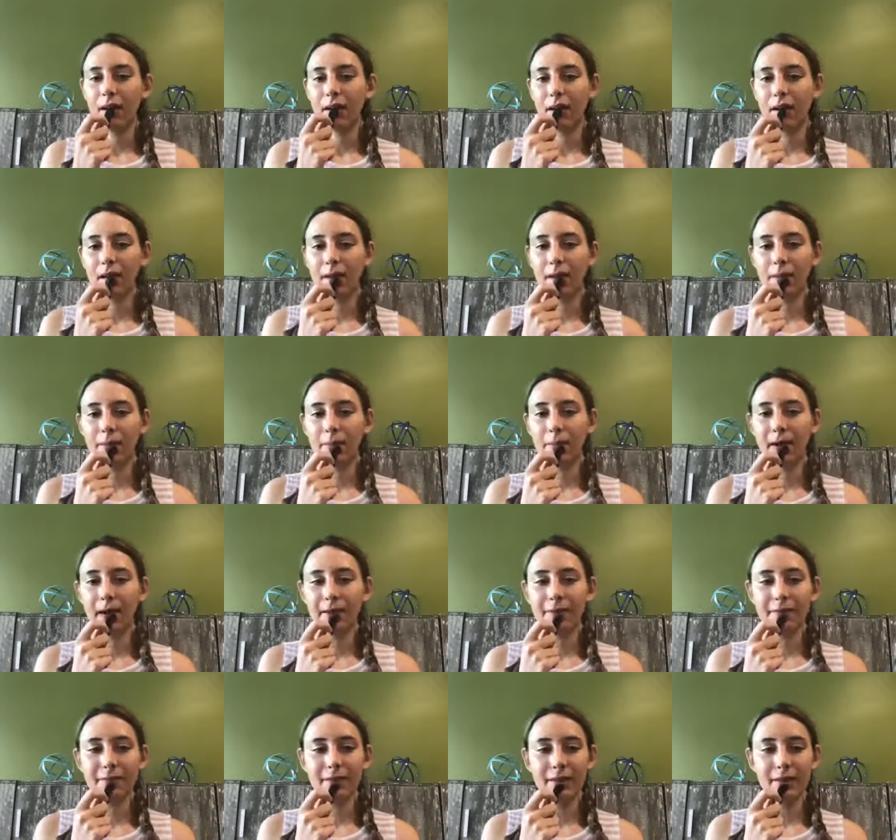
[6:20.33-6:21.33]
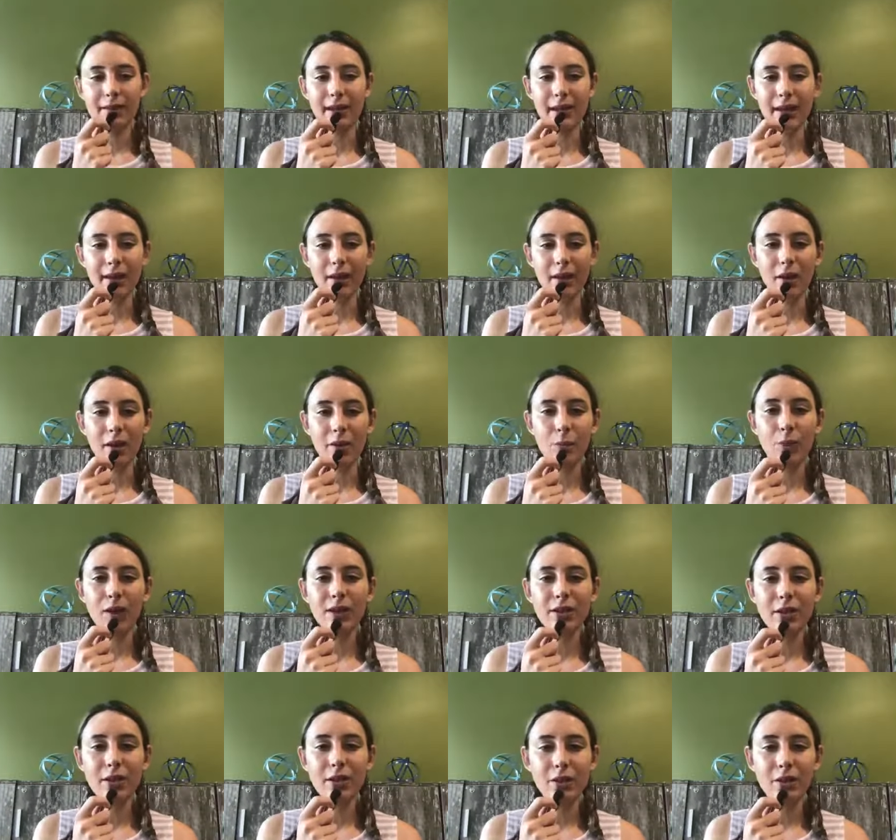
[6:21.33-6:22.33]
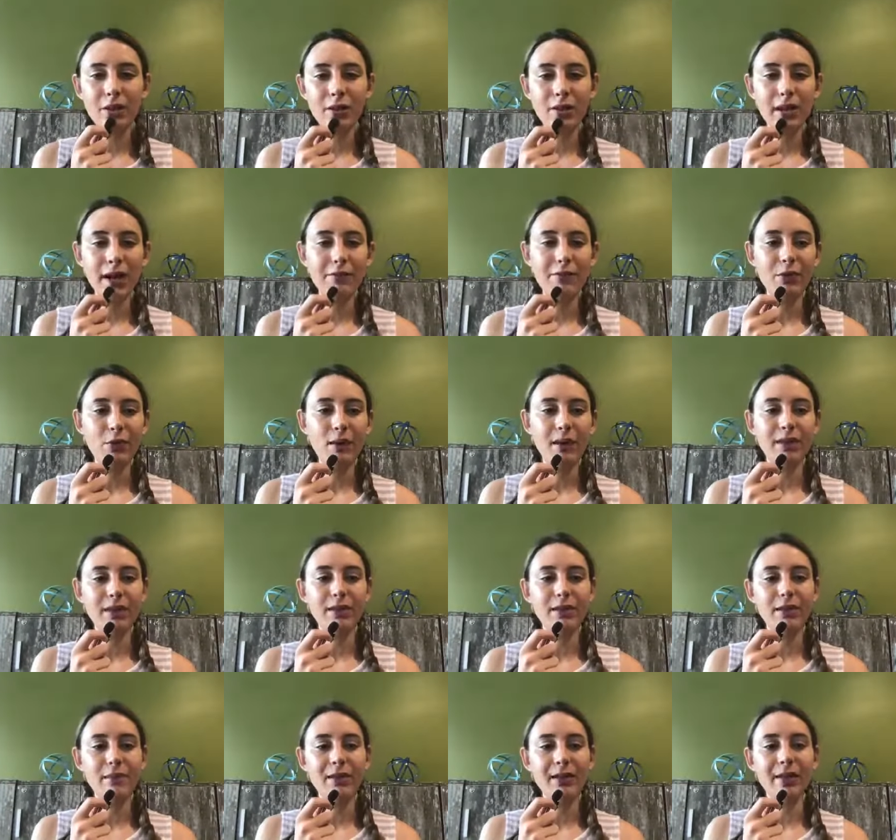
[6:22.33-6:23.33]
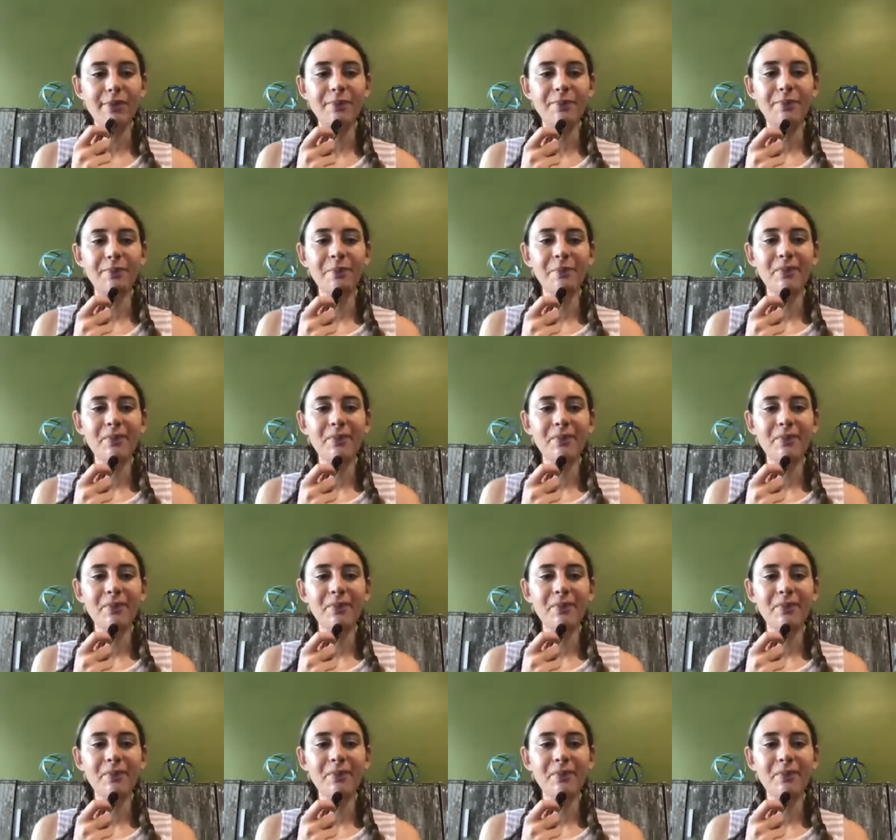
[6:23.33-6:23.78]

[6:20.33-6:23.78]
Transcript: Um, I feel like on one note, everyone is human